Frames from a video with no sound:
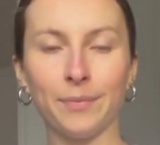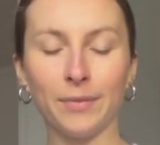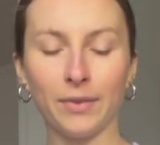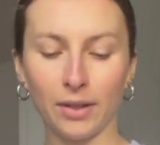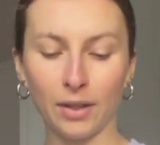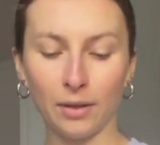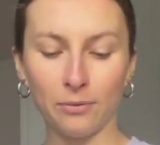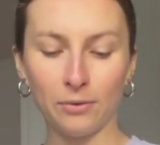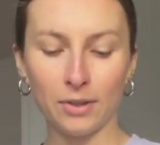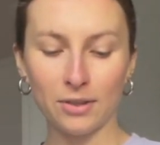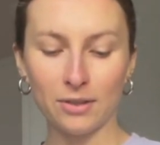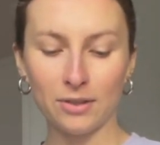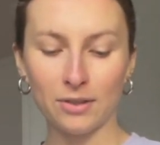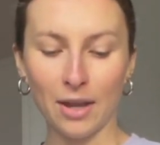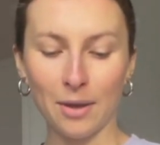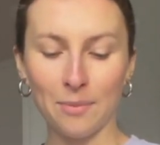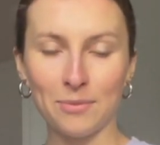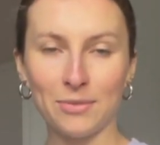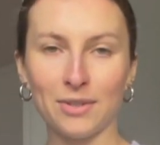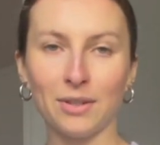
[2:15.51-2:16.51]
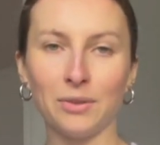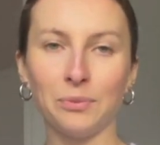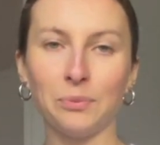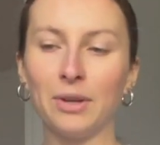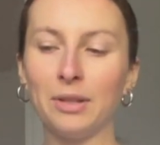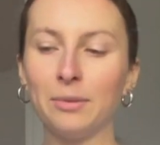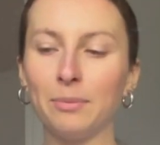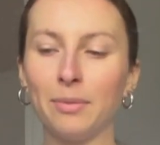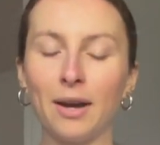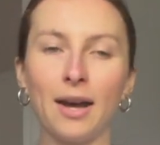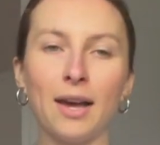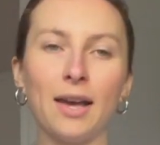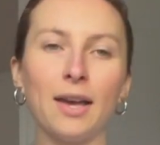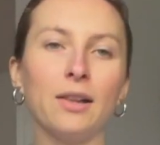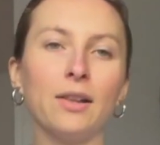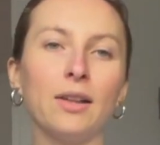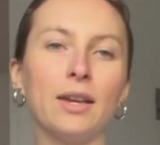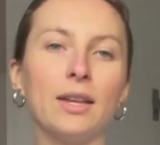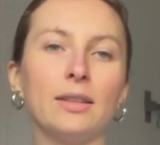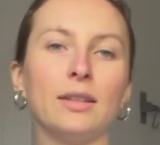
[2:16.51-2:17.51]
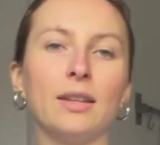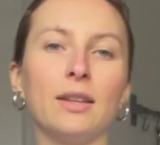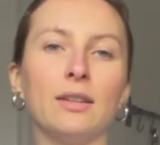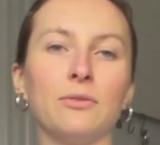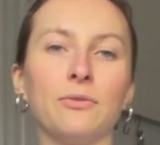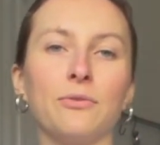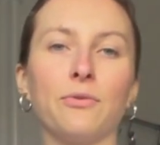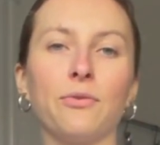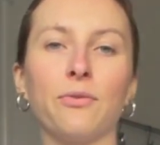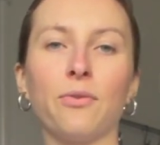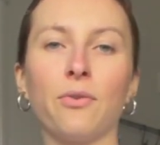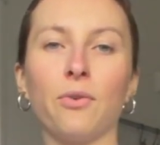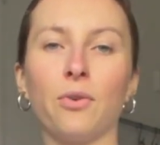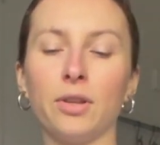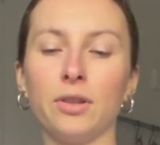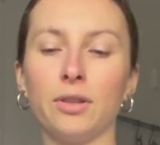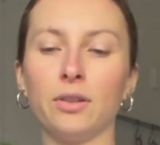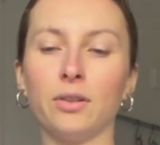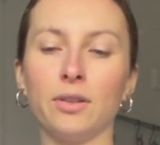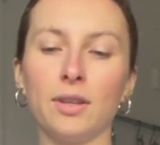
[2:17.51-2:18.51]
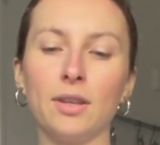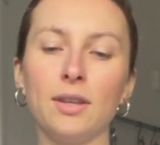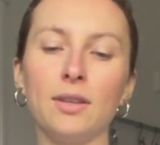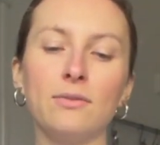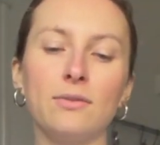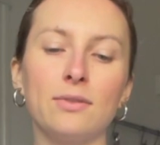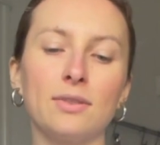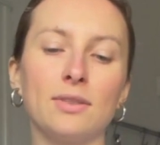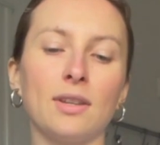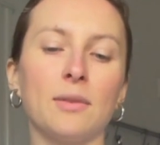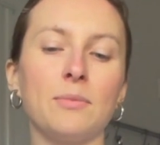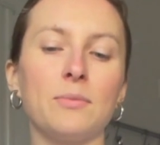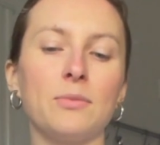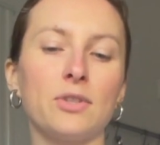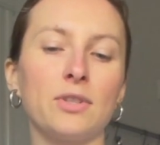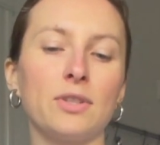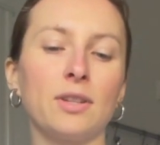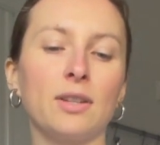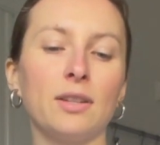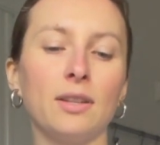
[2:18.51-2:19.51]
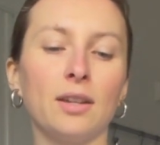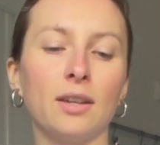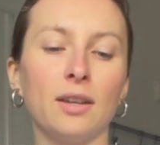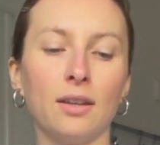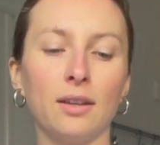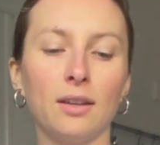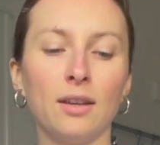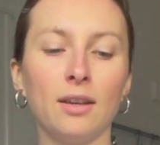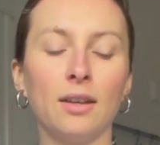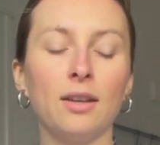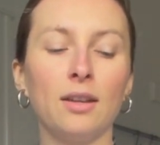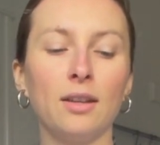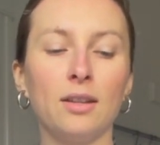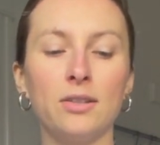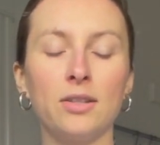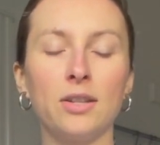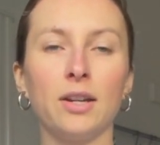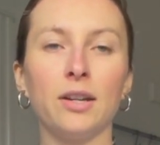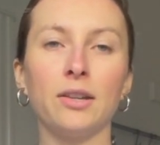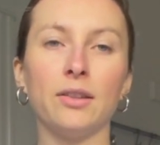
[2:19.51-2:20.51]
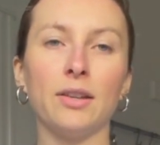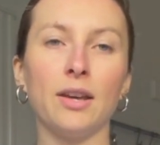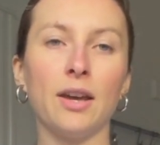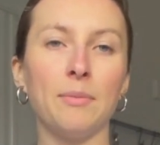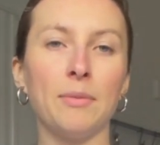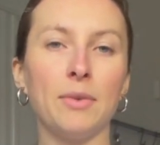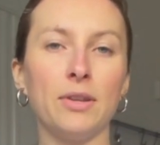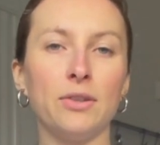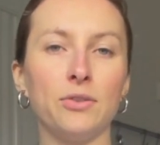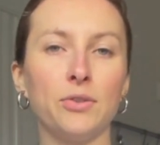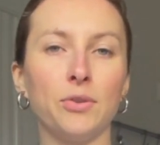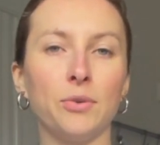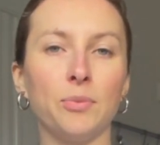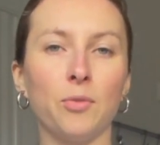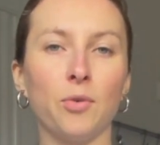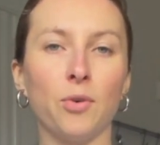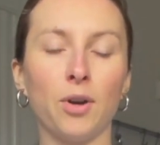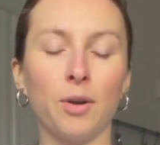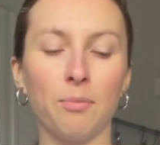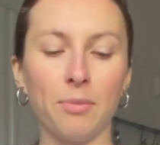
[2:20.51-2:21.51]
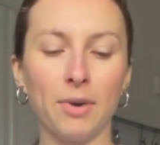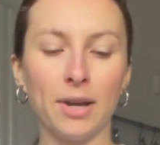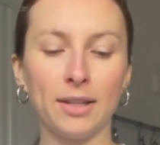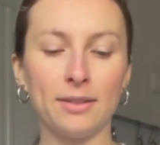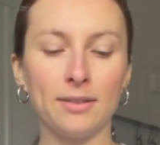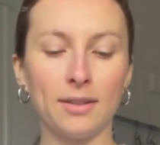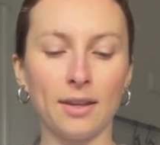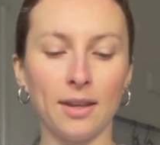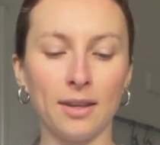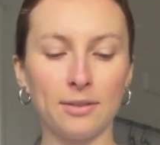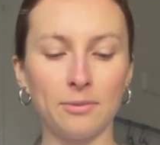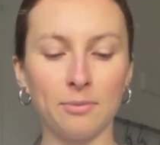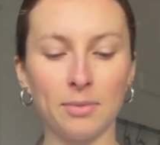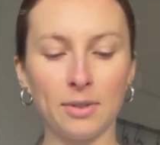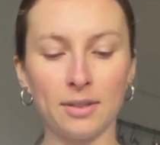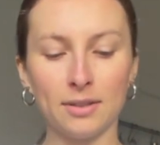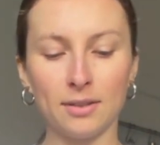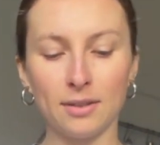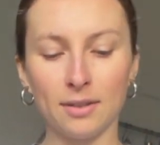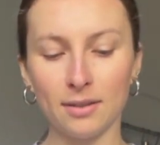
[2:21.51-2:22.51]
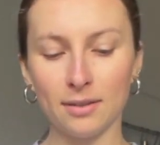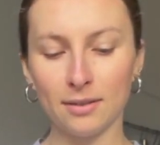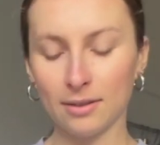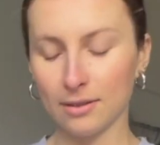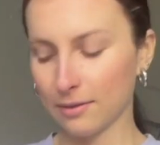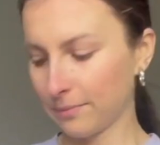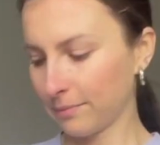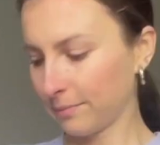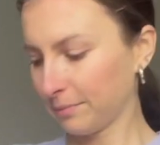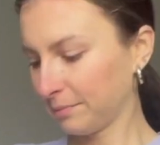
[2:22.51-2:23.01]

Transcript: Leave the stems in one pile, and then for the leaves, I'm just gonna tear them into more bite-sized pieces.